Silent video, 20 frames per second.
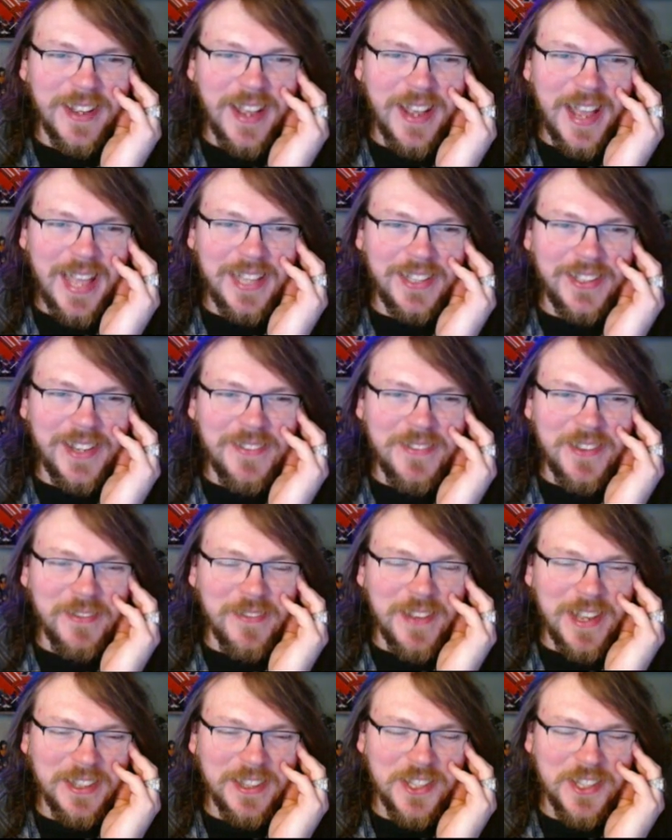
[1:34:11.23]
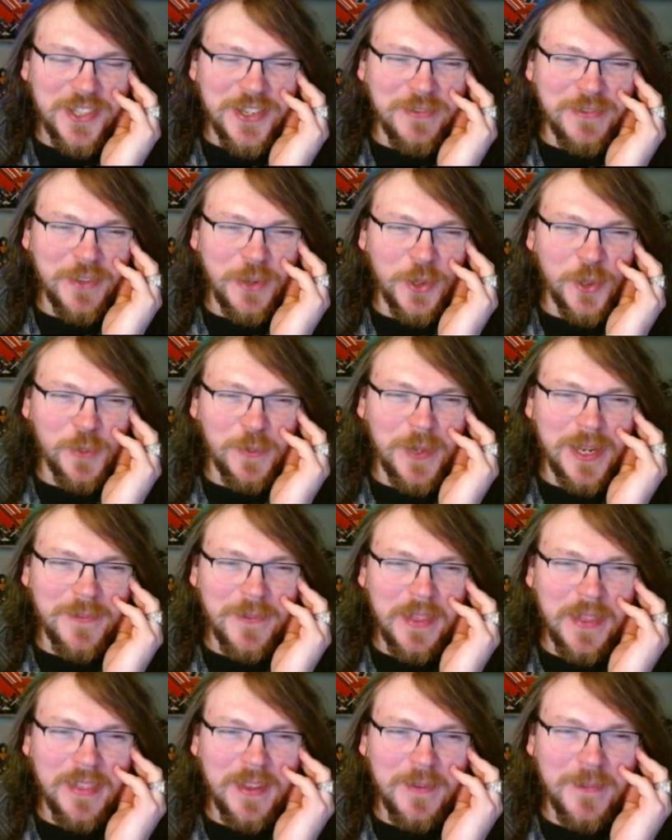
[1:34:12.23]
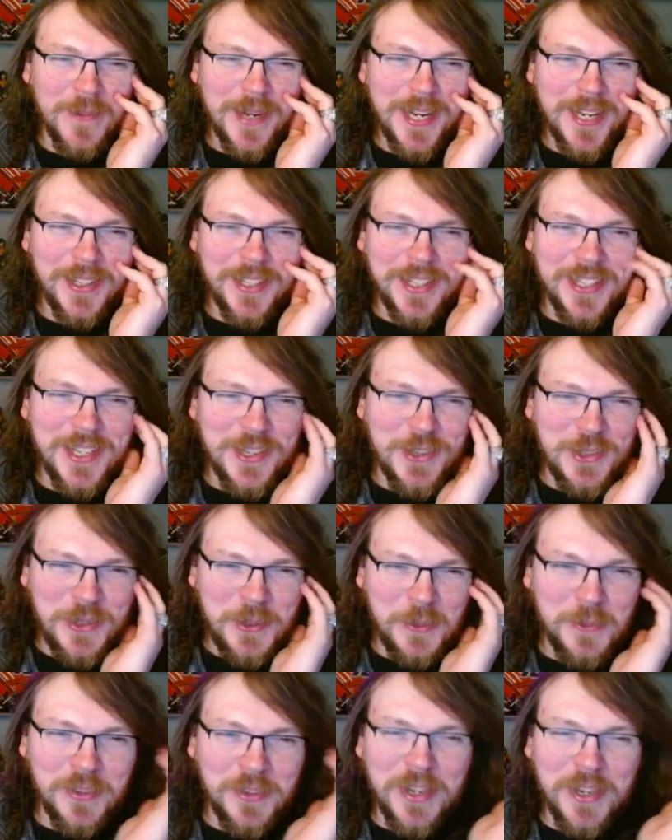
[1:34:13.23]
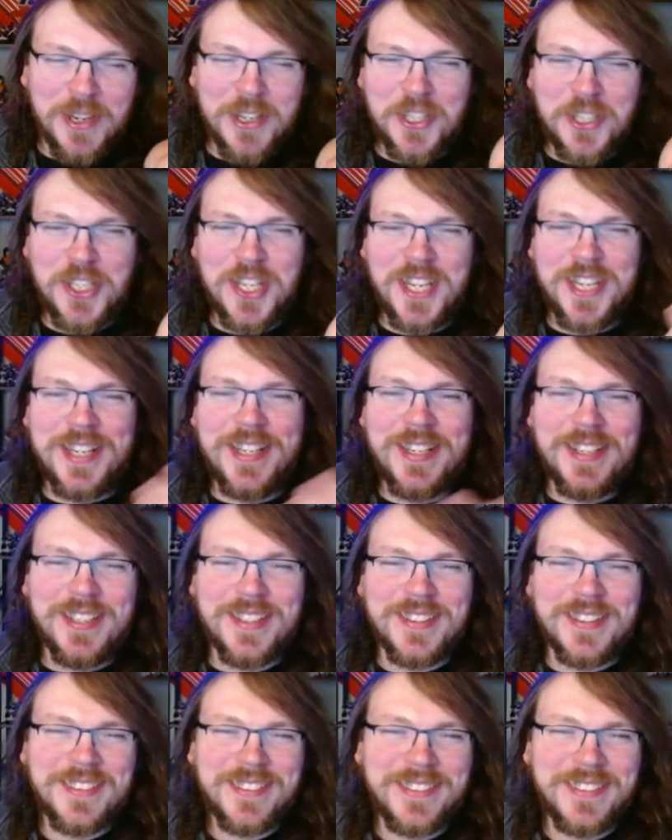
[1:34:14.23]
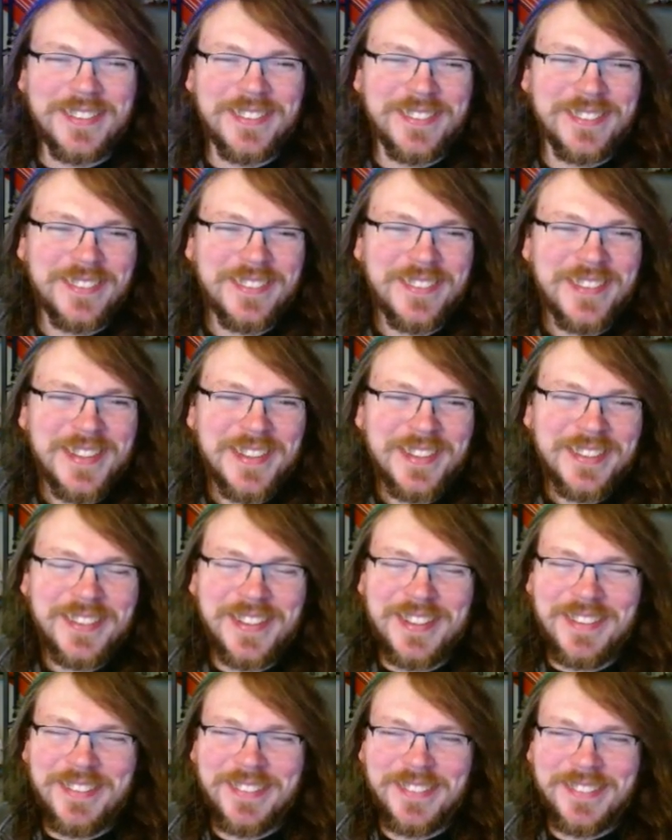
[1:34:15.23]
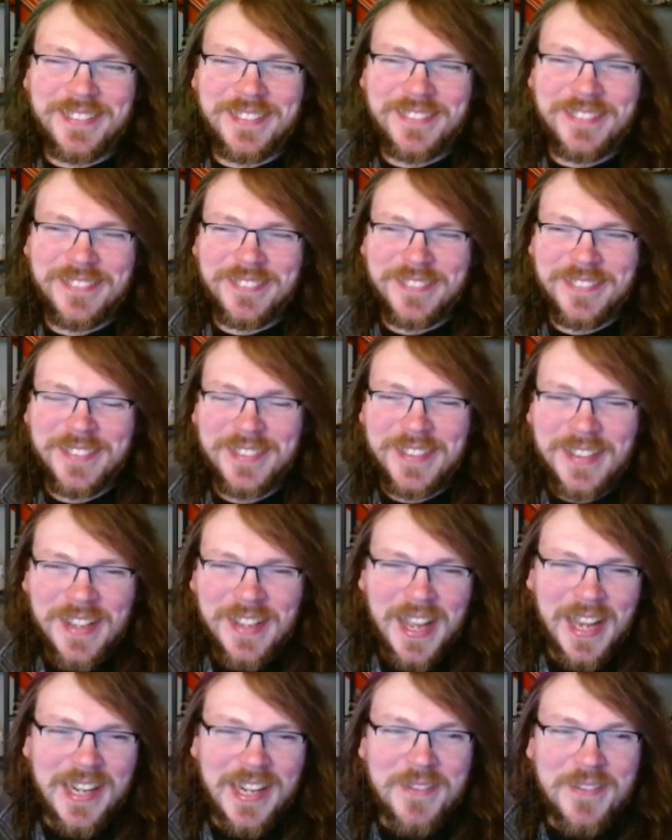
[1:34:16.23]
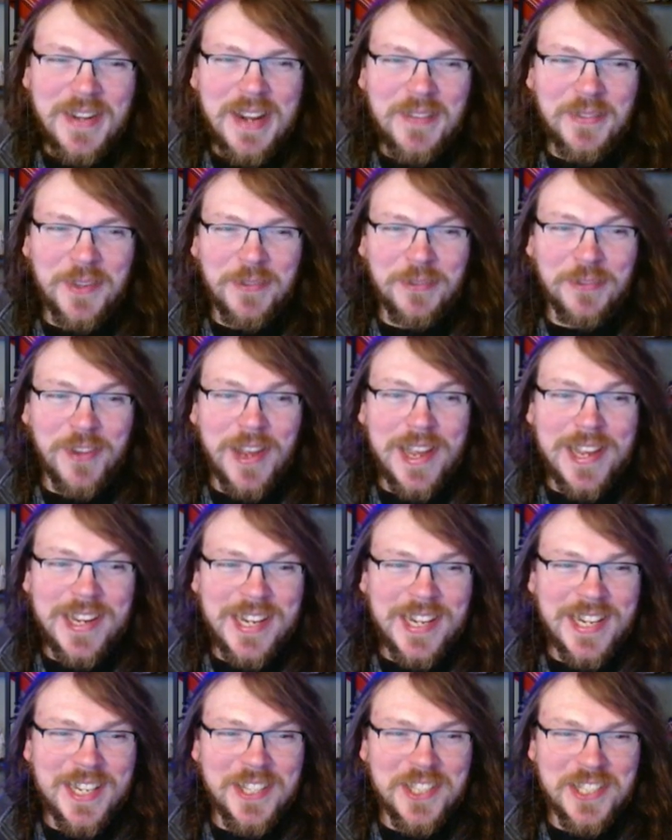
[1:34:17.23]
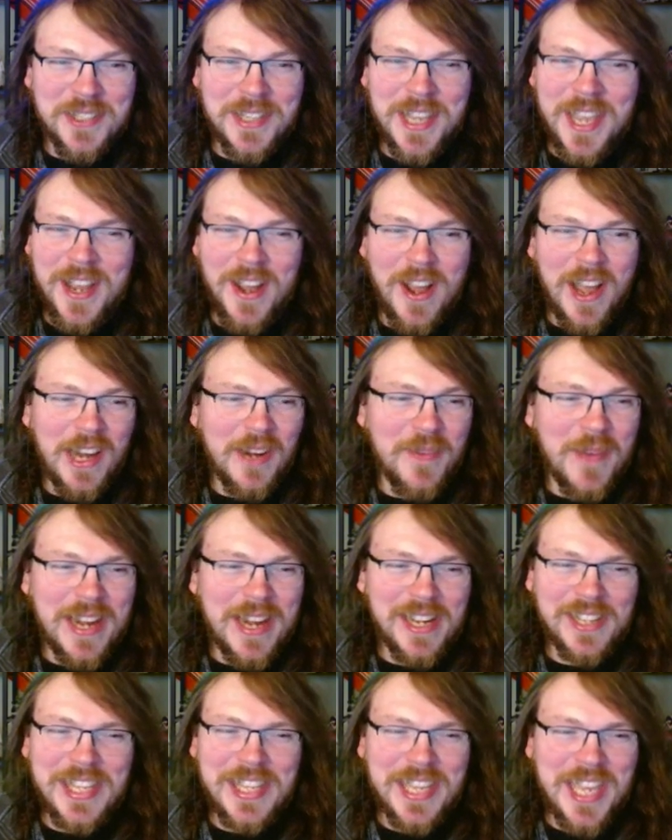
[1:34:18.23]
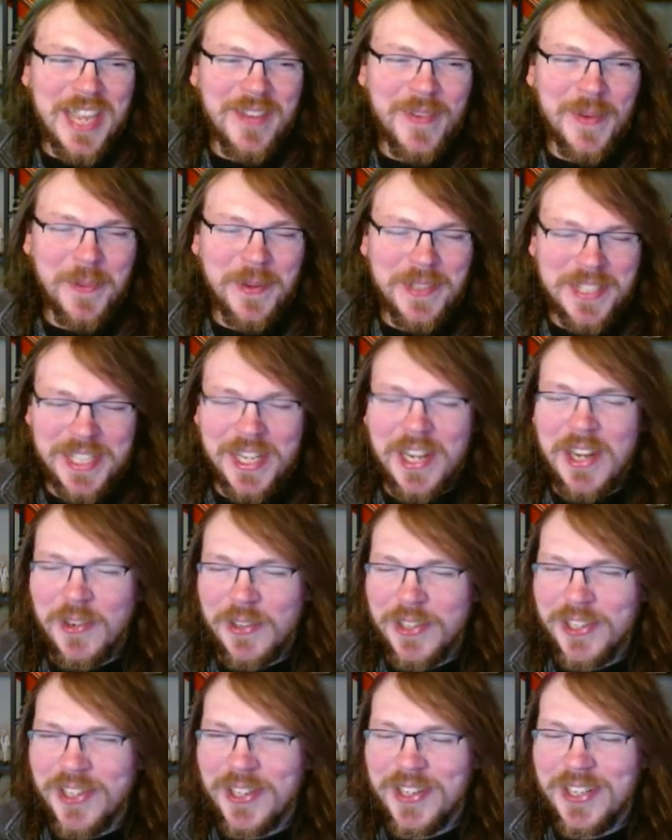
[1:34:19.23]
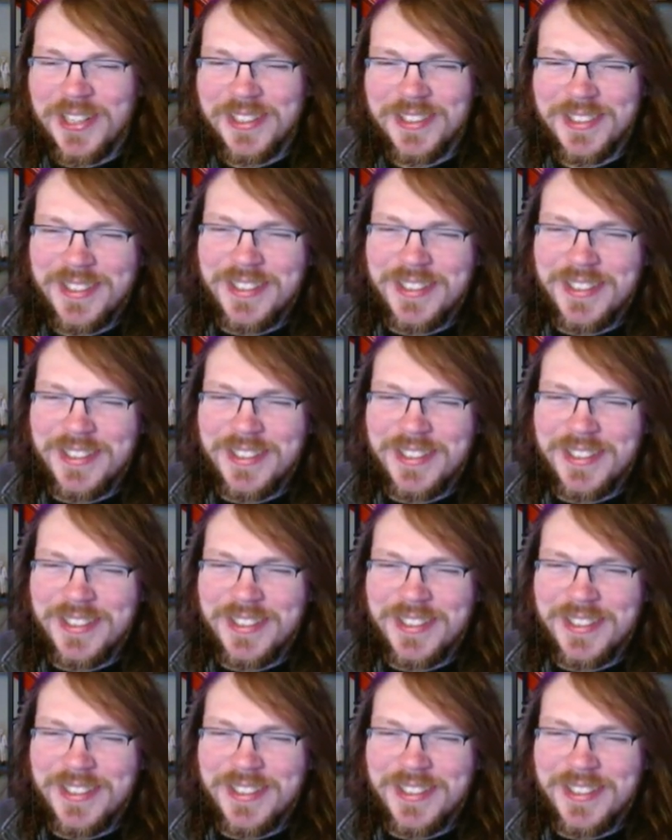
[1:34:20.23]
I love the fact that she photobombed the thumbnail on the YouTube version. I didn't even have to find it. It just automatically came up. I was like, oh, good.